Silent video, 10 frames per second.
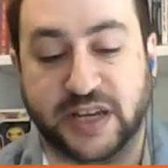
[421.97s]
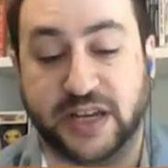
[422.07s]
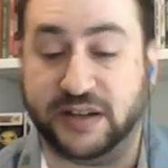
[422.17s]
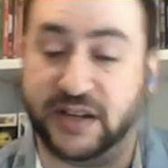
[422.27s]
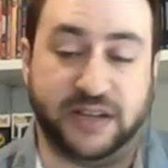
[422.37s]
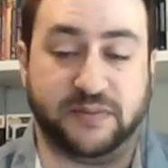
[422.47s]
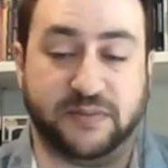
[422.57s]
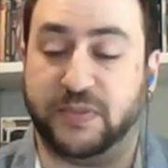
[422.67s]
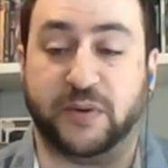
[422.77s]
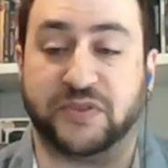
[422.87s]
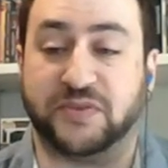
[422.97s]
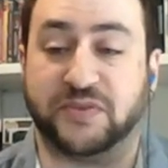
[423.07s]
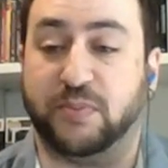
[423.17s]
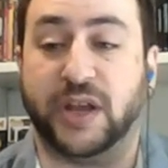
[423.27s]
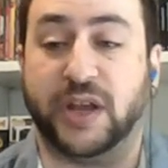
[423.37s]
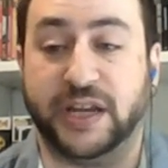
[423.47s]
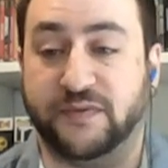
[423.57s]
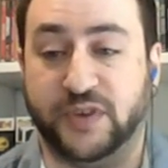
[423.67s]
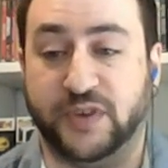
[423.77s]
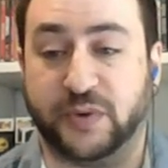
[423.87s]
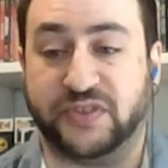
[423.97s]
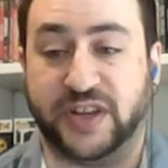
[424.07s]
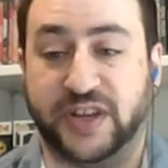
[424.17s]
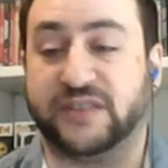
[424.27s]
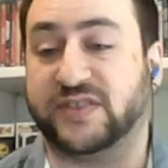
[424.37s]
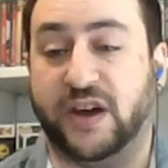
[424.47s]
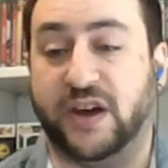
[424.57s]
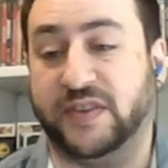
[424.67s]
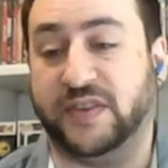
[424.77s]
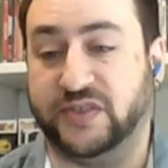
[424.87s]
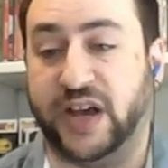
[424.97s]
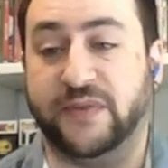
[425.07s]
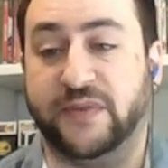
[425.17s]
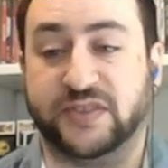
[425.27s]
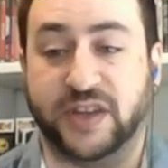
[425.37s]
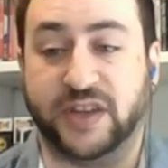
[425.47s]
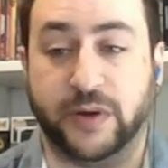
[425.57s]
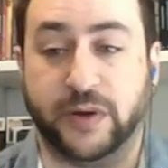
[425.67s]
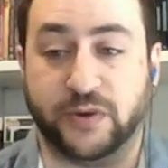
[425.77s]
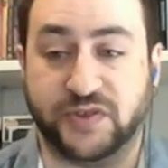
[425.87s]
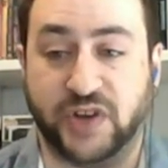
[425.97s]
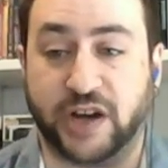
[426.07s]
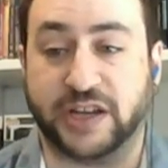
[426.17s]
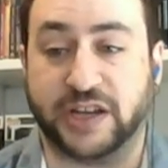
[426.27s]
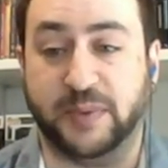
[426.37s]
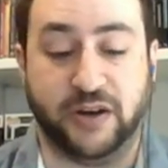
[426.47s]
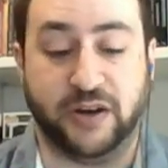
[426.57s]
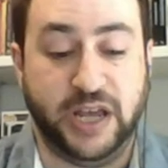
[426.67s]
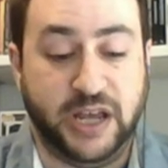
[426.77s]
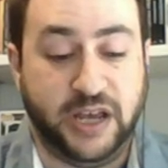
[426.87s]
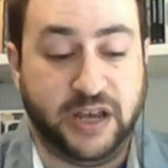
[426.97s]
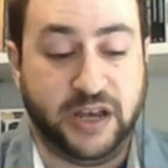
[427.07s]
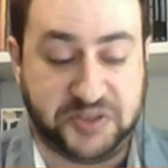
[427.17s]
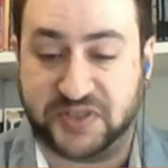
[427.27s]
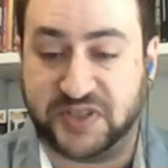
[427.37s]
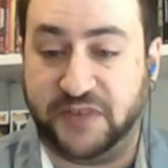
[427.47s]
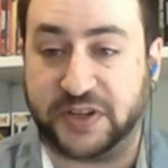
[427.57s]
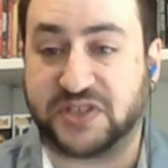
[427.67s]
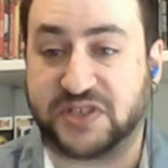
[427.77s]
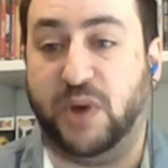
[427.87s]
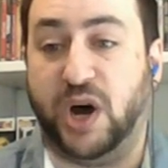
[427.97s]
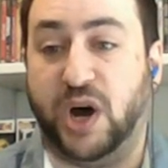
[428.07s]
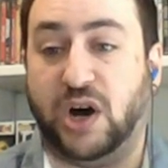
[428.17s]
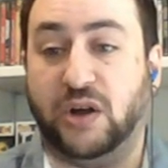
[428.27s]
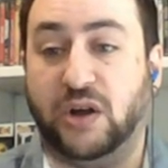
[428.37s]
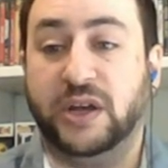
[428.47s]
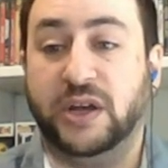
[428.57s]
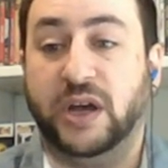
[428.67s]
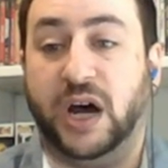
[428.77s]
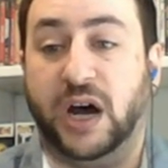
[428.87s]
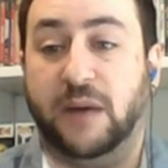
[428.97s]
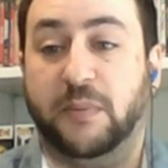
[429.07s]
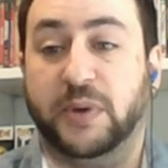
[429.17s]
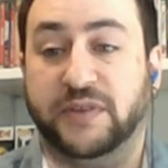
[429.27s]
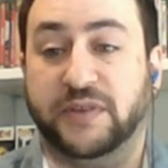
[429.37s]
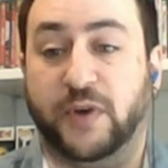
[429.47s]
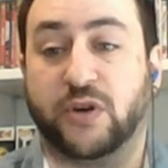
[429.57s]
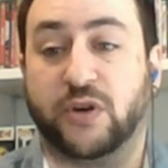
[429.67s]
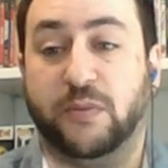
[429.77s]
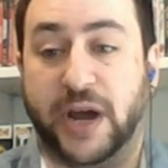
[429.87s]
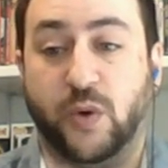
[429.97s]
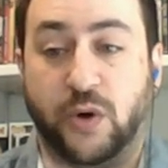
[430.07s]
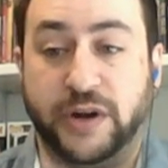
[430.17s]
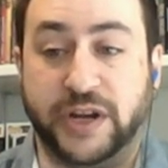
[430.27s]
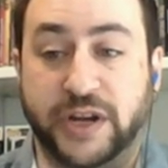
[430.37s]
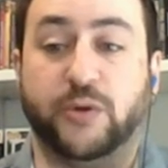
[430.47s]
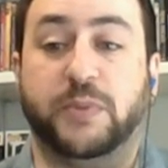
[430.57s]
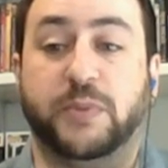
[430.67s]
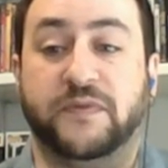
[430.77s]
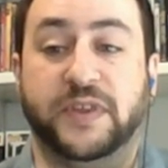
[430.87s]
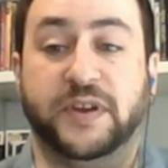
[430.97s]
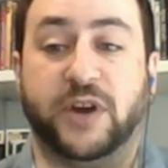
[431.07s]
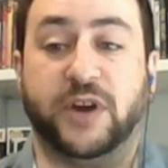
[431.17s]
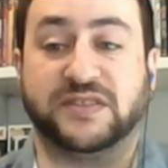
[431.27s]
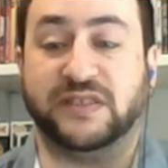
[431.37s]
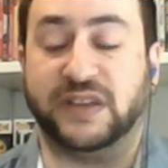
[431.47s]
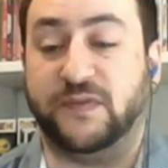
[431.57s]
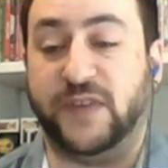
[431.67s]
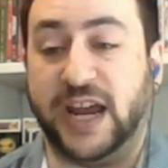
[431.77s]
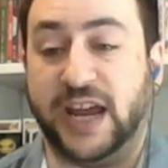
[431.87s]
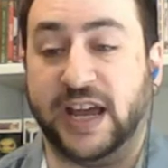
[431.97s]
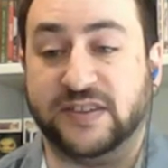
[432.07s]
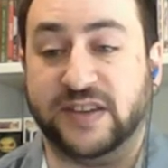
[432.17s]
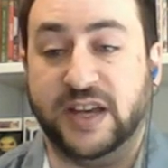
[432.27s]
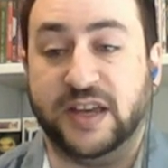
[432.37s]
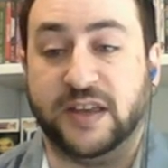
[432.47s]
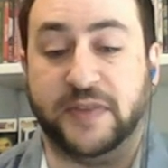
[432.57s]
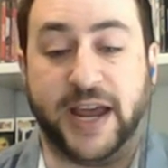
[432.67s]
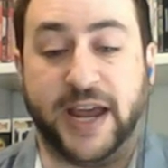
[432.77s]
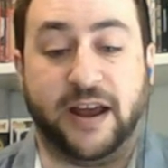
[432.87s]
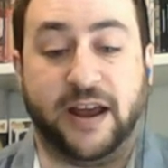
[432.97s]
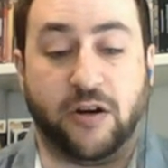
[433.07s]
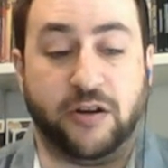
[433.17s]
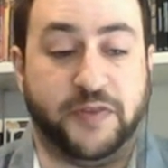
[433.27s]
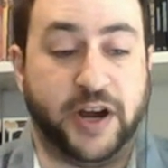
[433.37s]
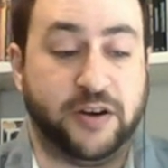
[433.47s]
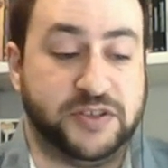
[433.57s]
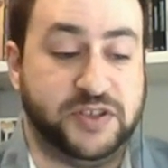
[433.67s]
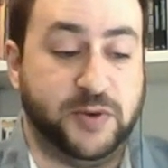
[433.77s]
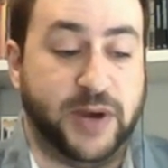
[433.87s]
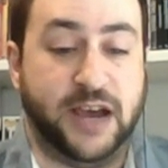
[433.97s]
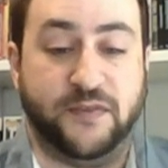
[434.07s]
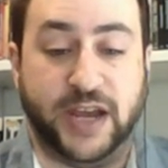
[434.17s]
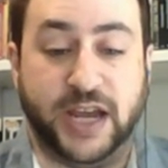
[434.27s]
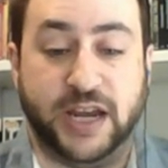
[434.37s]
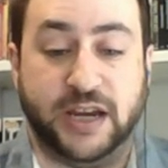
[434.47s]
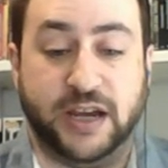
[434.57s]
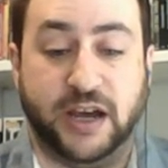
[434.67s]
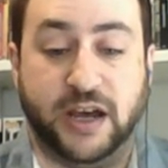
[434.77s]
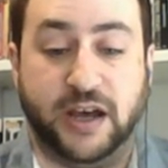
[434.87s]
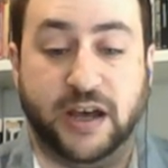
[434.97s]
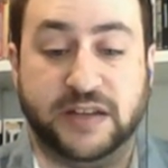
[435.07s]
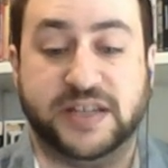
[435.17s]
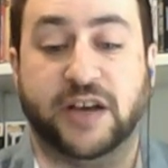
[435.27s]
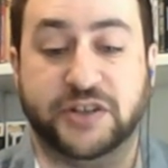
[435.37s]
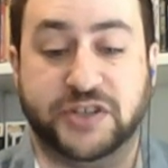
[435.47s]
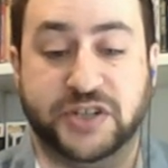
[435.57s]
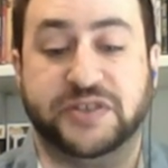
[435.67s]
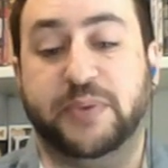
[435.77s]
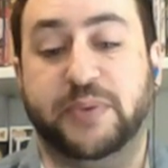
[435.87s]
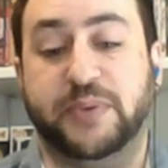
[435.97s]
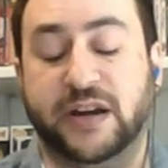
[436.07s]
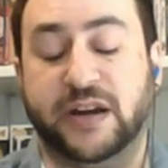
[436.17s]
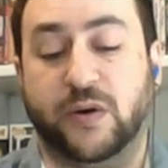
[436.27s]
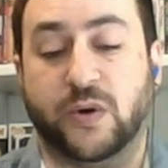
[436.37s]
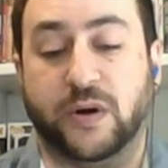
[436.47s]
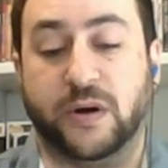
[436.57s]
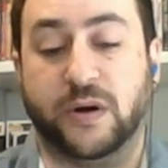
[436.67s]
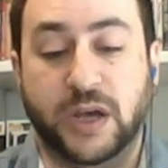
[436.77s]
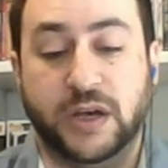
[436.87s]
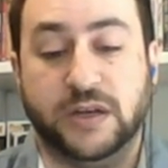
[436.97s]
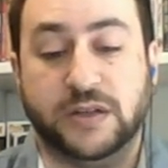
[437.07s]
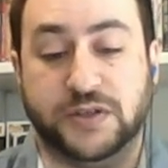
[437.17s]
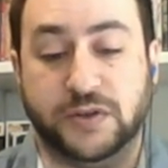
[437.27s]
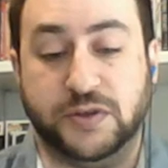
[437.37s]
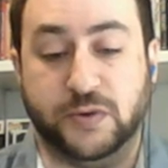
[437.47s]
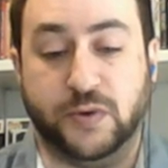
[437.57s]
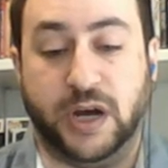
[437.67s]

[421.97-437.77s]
and there was plenty of viewers that saw this as obvious that we were talking about a specific small, but the vocal minority group of the wrestling fans that aren't there to have a intelligent debate or to,